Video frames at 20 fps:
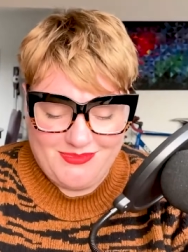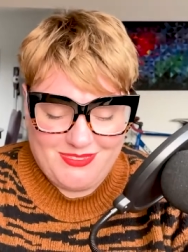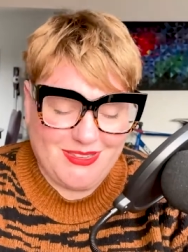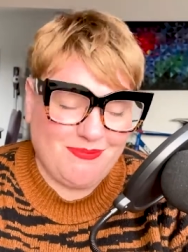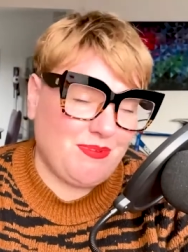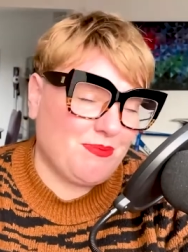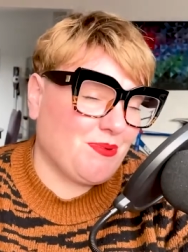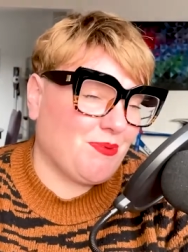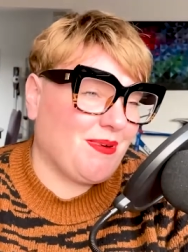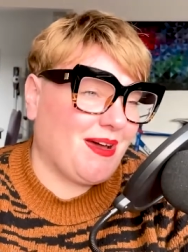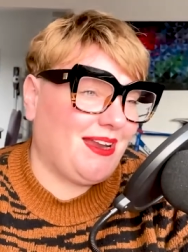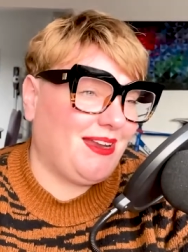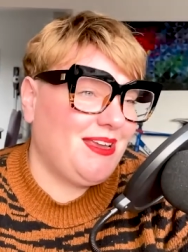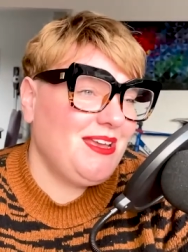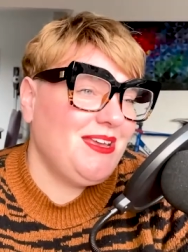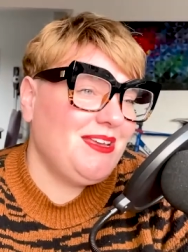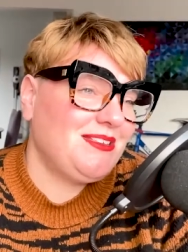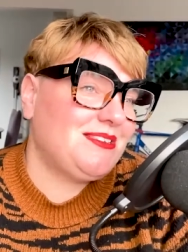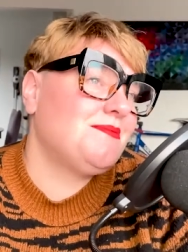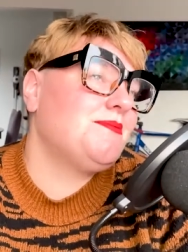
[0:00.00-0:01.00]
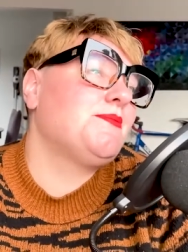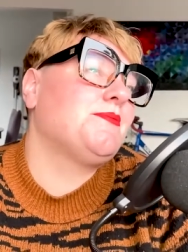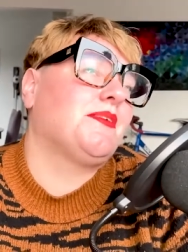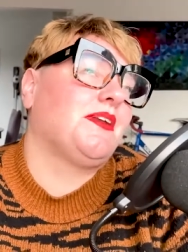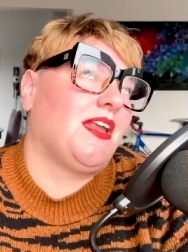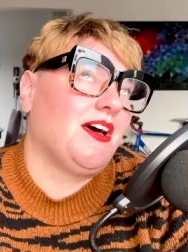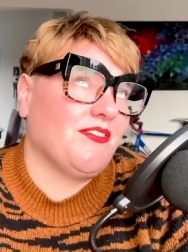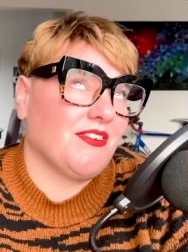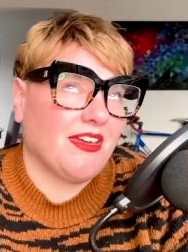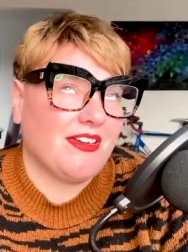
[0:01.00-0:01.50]
some people might, some people
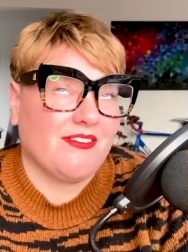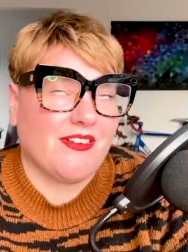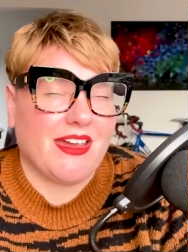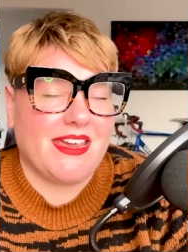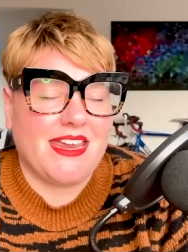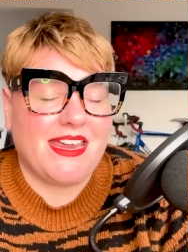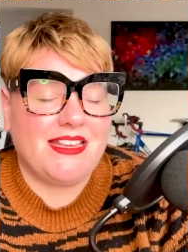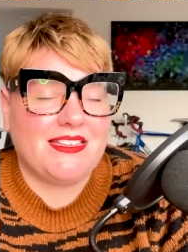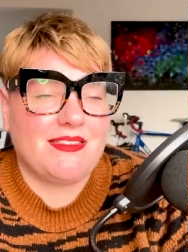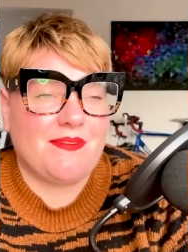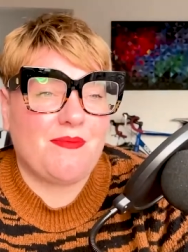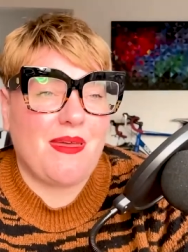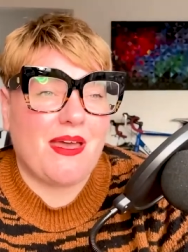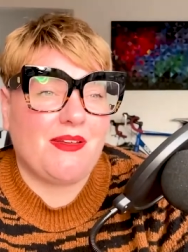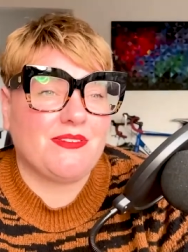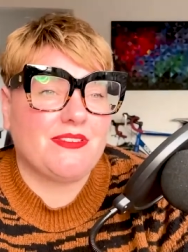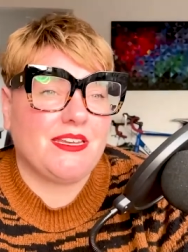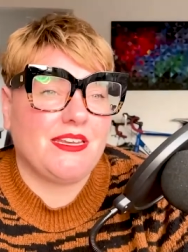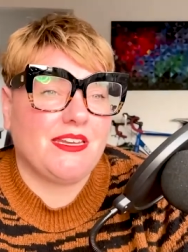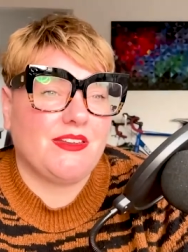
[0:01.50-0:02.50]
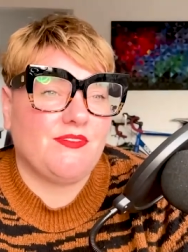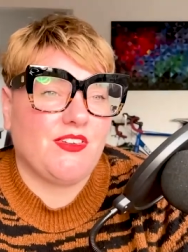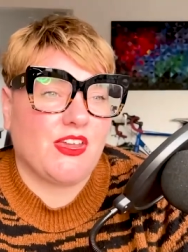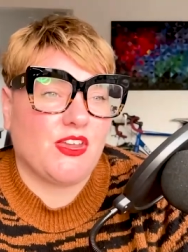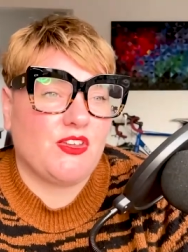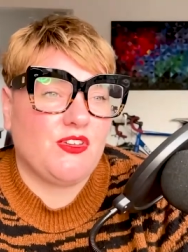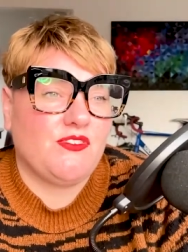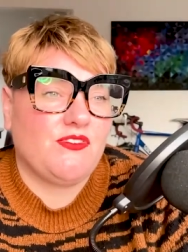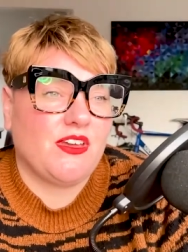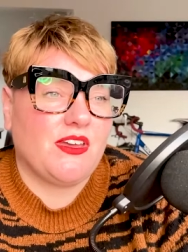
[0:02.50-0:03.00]
love it, right? It's a mountain in
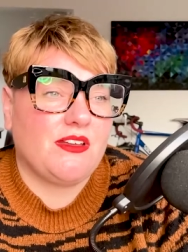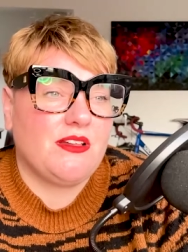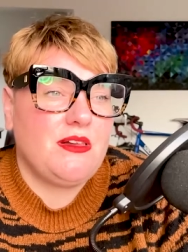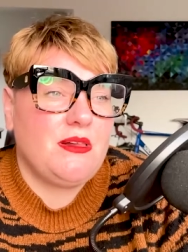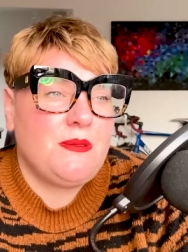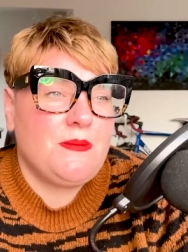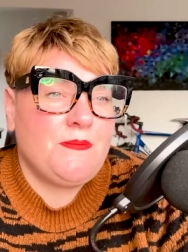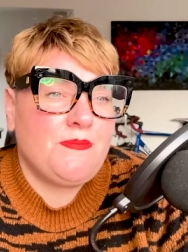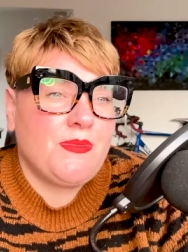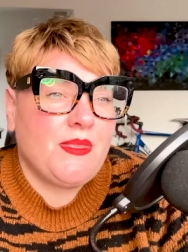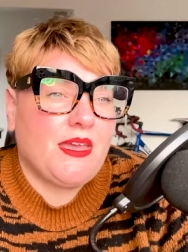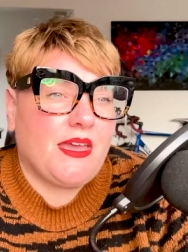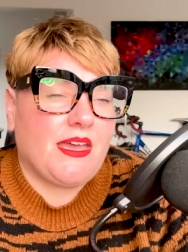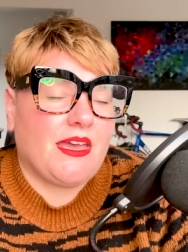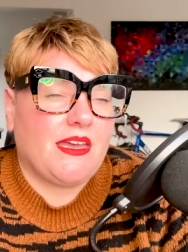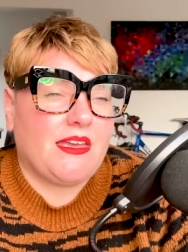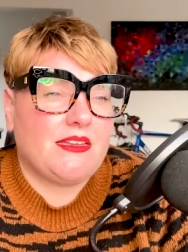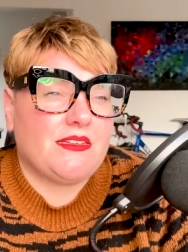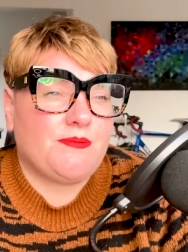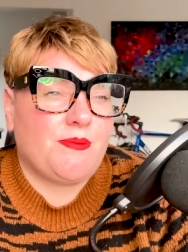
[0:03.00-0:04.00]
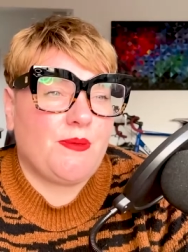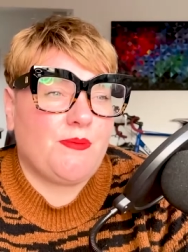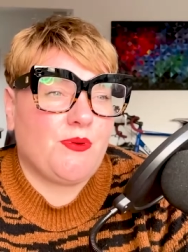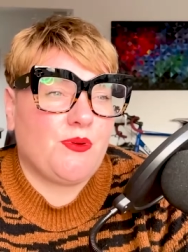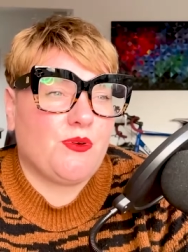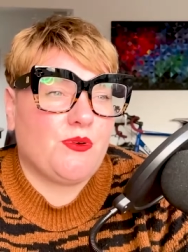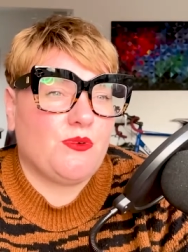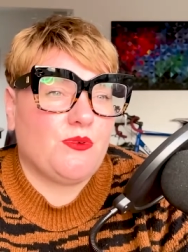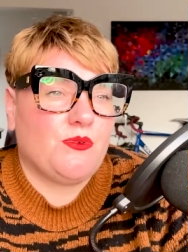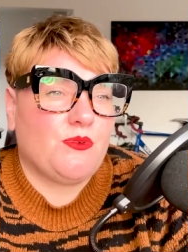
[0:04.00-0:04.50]
Vancouver, and
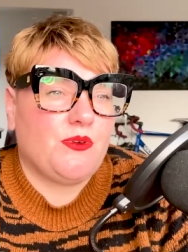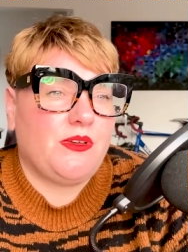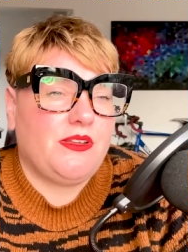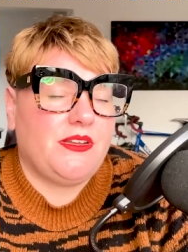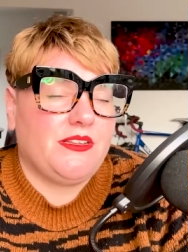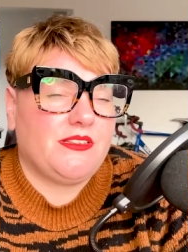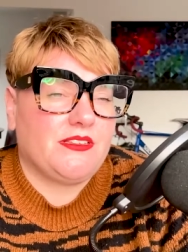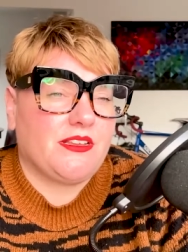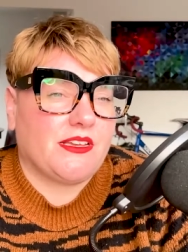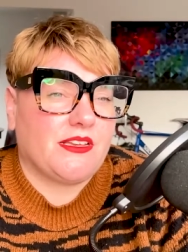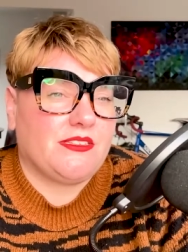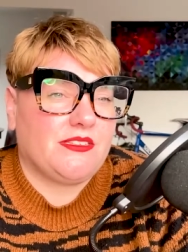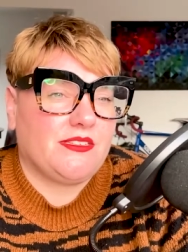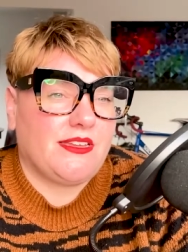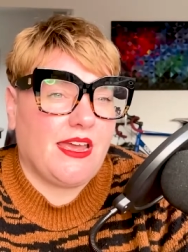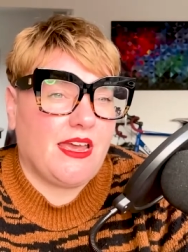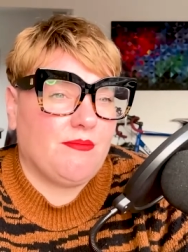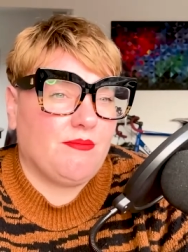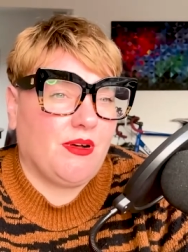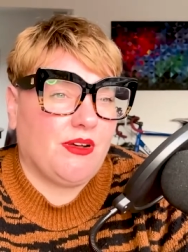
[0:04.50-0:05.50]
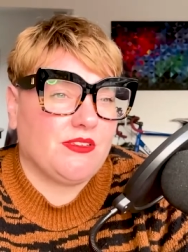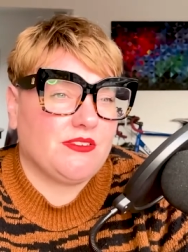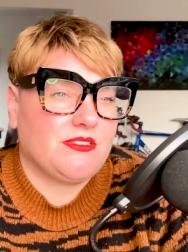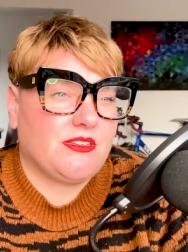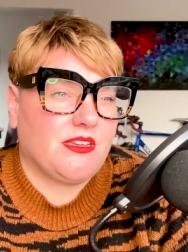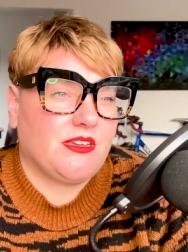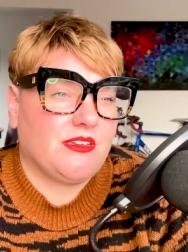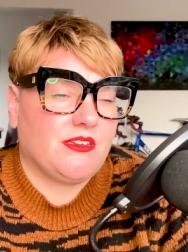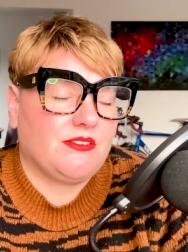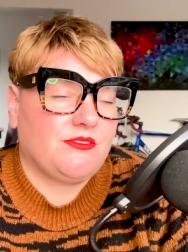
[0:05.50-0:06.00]
people, and it's like a
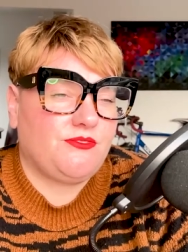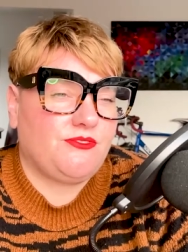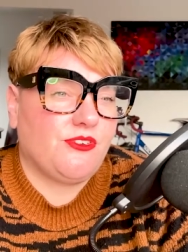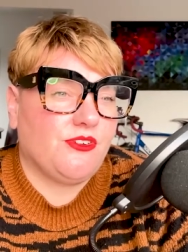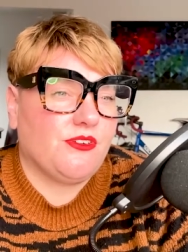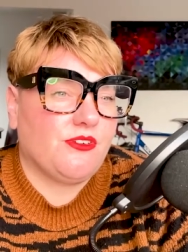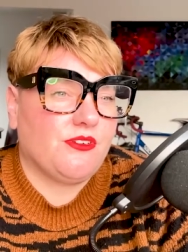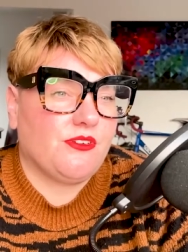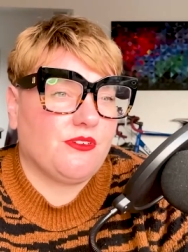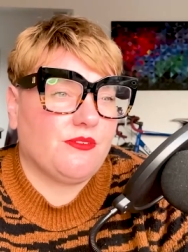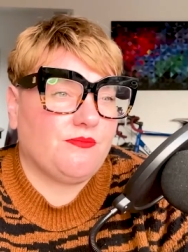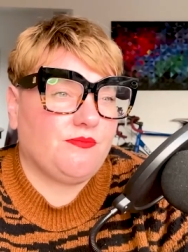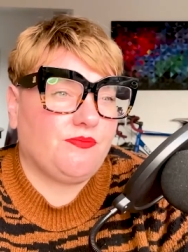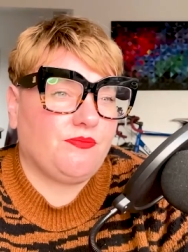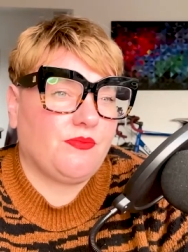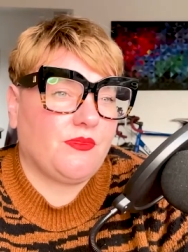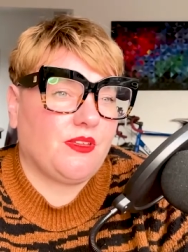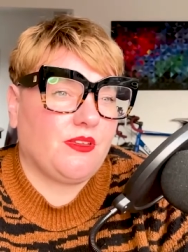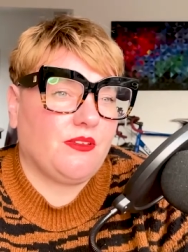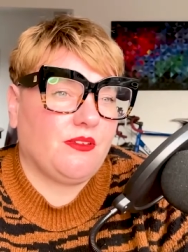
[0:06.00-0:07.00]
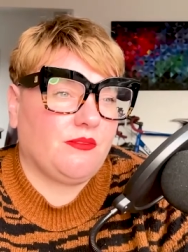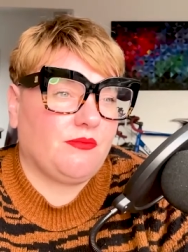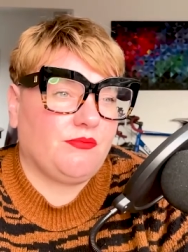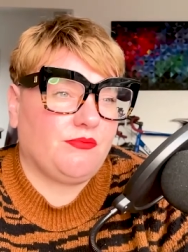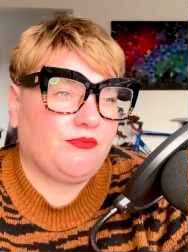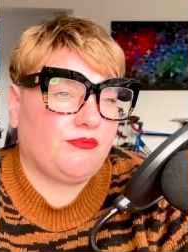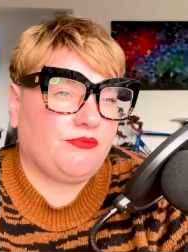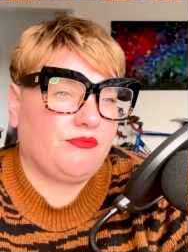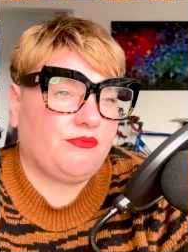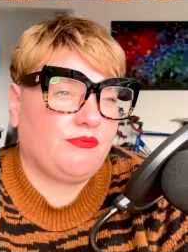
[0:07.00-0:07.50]
stairmaster for uh,
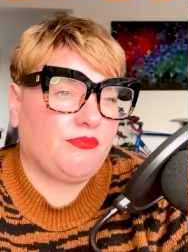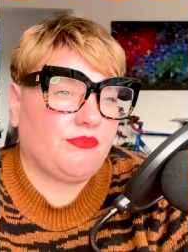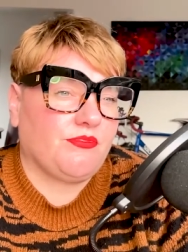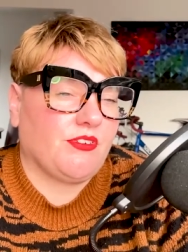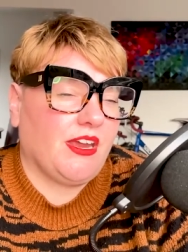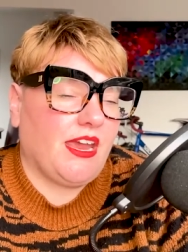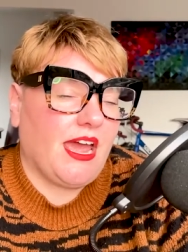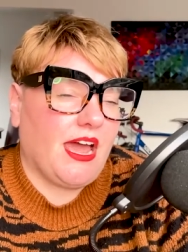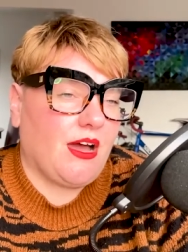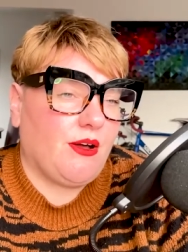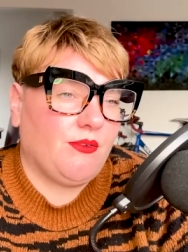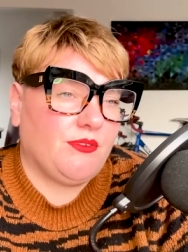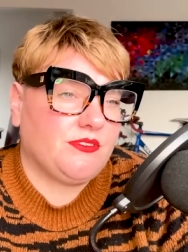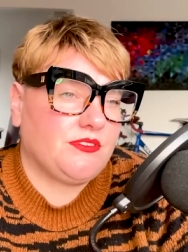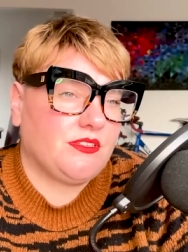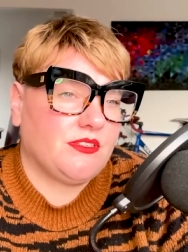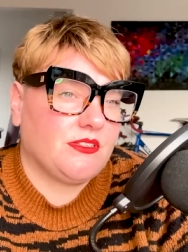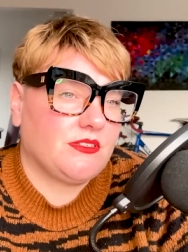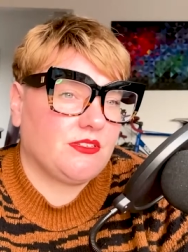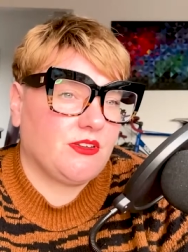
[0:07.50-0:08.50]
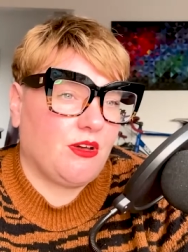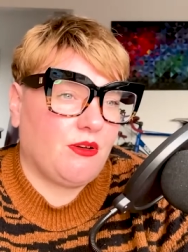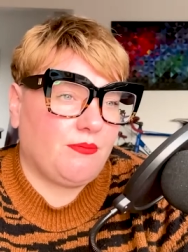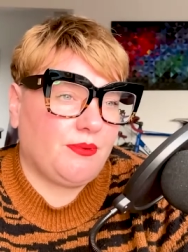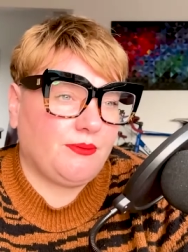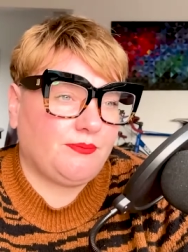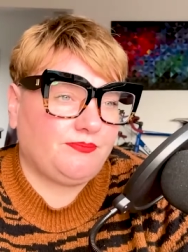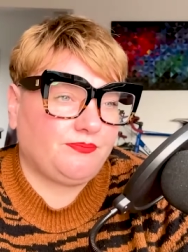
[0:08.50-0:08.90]
three hours to the top.